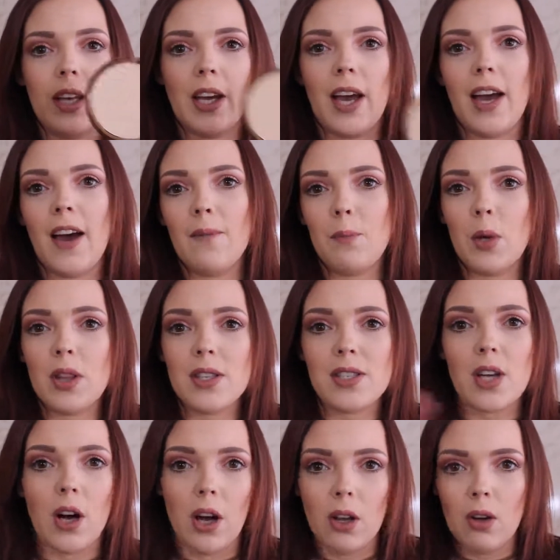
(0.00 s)
Like I have put this
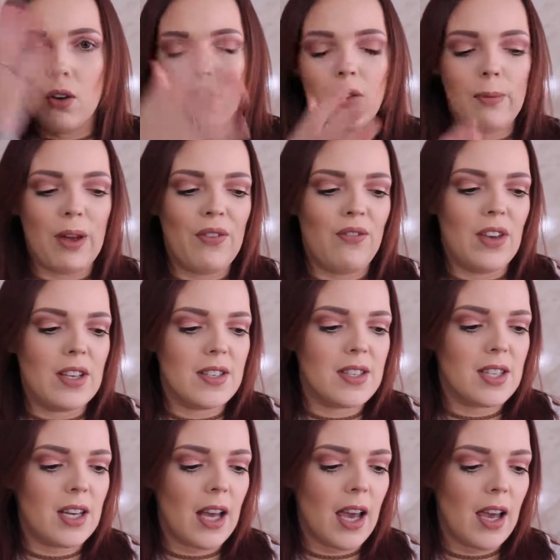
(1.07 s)
all over my face
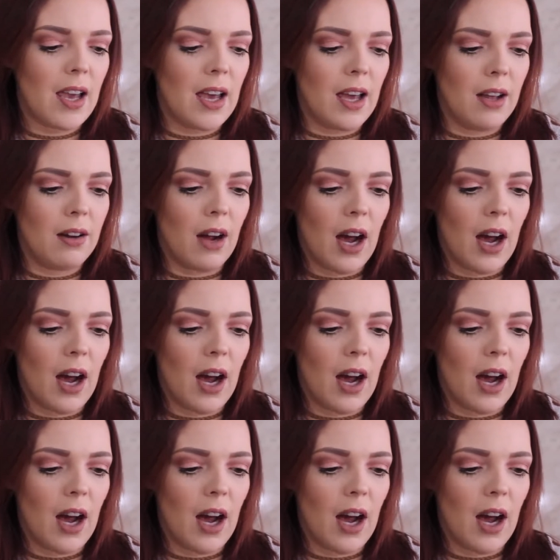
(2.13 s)
today and